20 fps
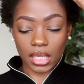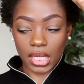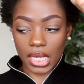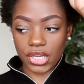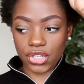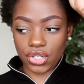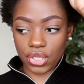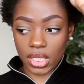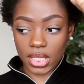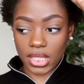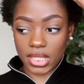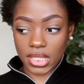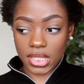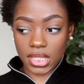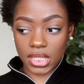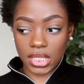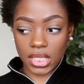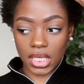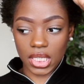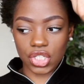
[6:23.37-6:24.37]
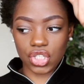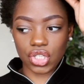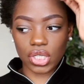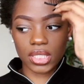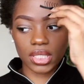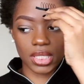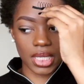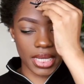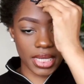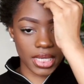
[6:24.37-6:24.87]
As you can see, it
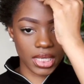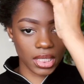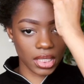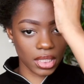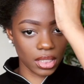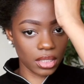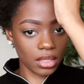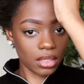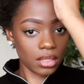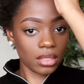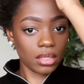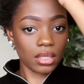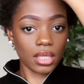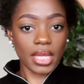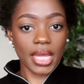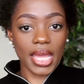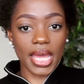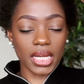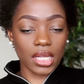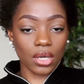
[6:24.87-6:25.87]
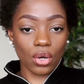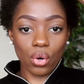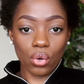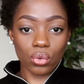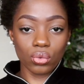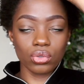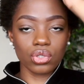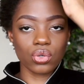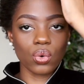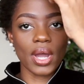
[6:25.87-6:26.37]
just like, and it
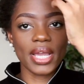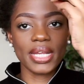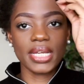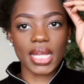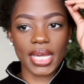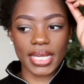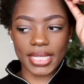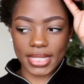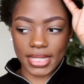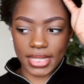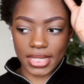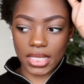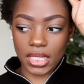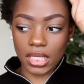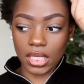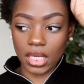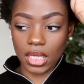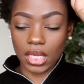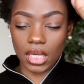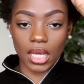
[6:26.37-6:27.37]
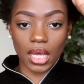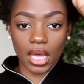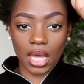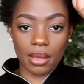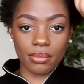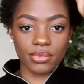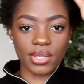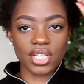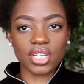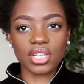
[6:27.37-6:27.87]
holds quite nicely.
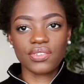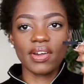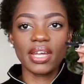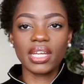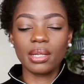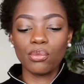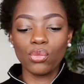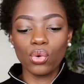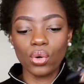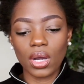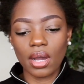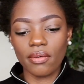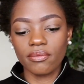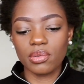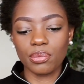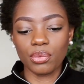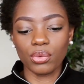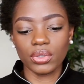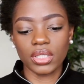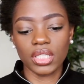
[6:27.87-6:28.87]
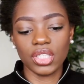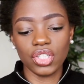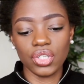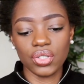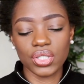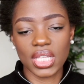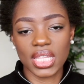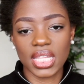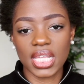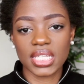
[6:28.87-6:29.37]
So I just find it more comfortable than
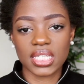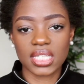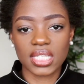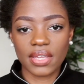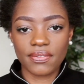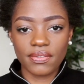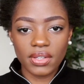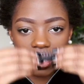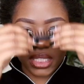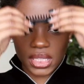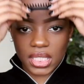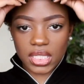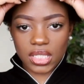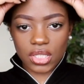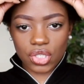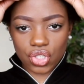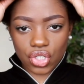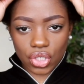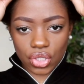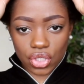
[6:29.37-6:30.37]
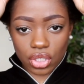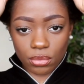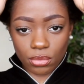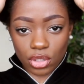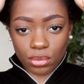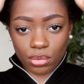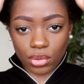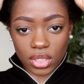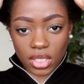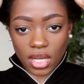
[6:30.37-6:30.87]
using this because I feel like this is just so
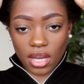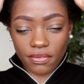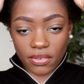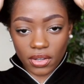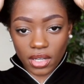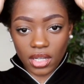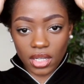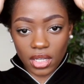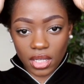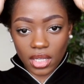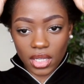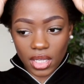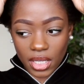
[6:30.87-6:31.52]
much more tougher.